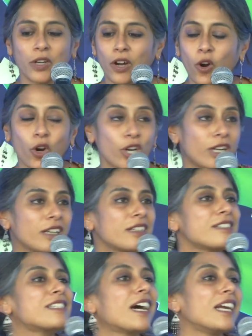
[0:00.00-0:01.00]
odd
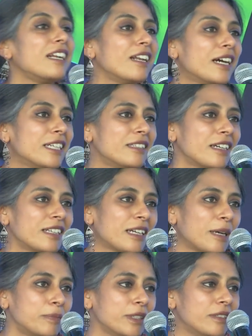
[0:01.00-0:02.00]
little sidelight that
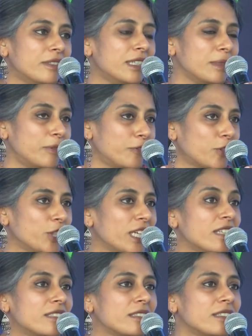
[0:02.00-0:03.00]
happened day before
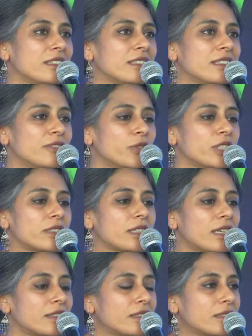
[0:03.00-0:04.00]
yesterday was
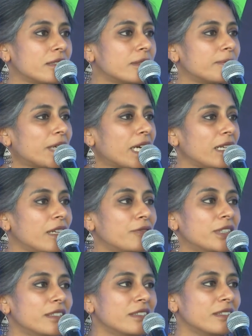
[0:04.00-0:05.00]
that the, I live
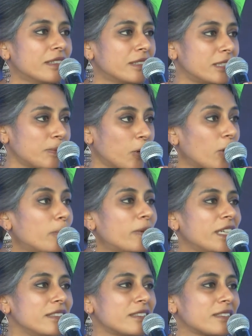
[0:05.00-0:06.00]
in a small
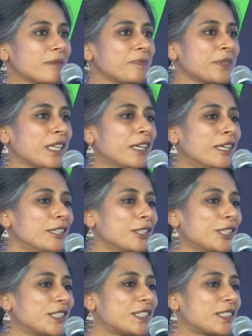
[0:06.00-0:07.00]
place.
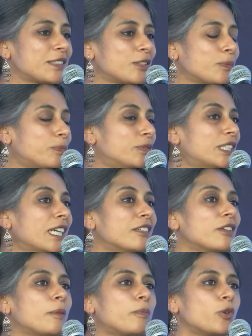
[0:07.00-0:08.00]
The
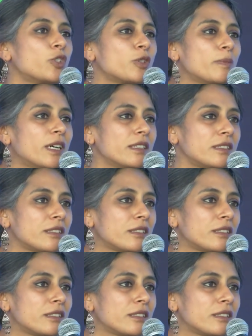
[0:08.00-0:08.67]
general postmaster